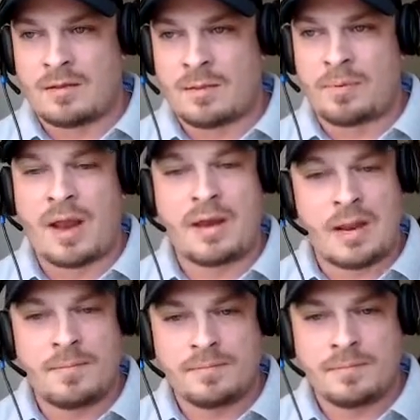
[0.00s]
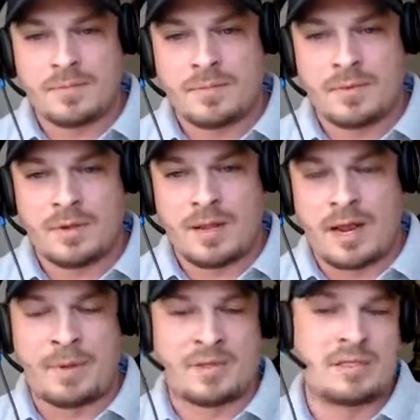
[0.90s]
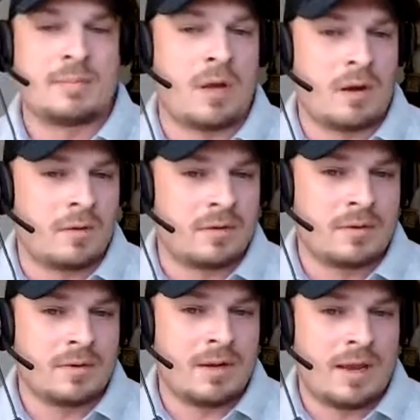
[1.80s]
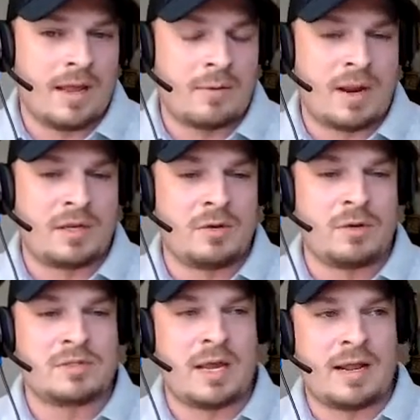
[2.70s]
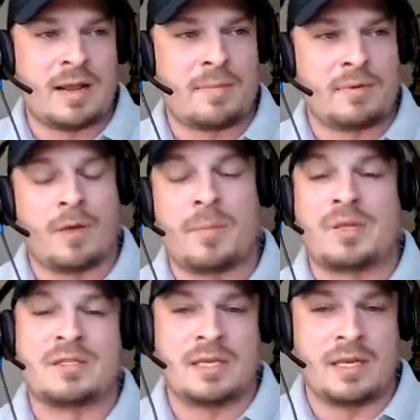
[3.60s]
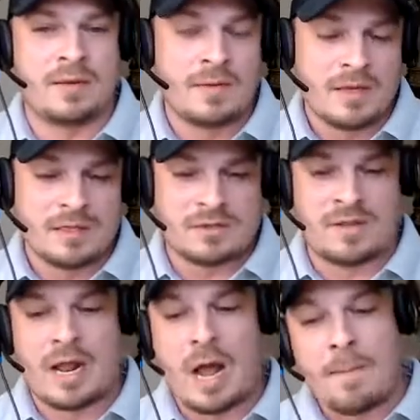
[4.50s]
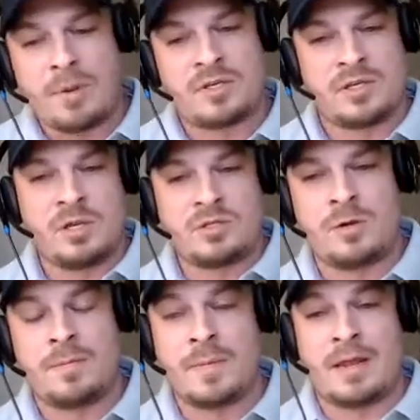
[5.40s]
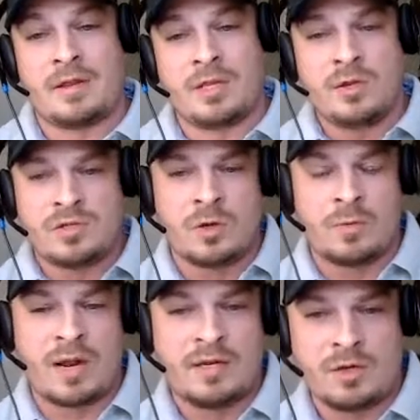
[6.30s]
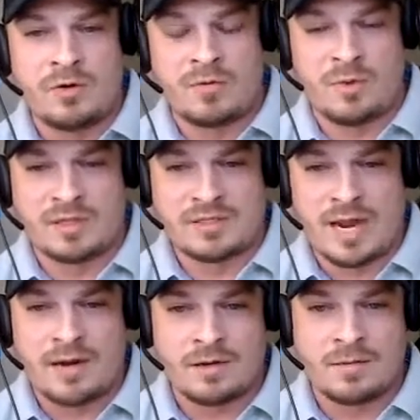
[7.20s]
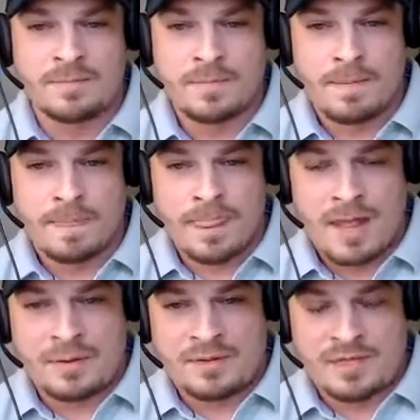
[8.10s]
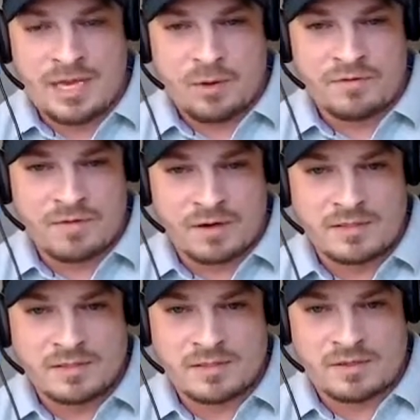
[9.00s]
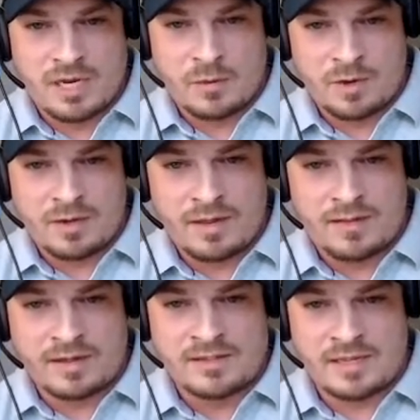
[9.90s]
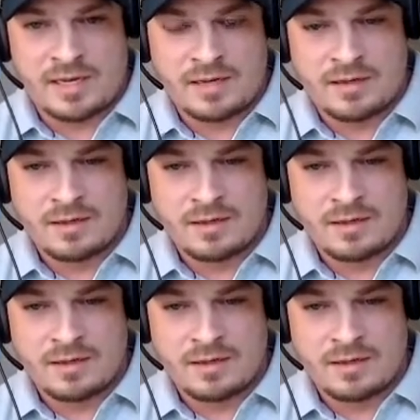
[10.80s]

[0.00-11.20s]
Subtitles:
brand name, and I put the zip code. And then what I do is I end up put the city. So then I upload it to YouTube. And then YouTube, what I do with the title, put the keyword first, so keyword and then city,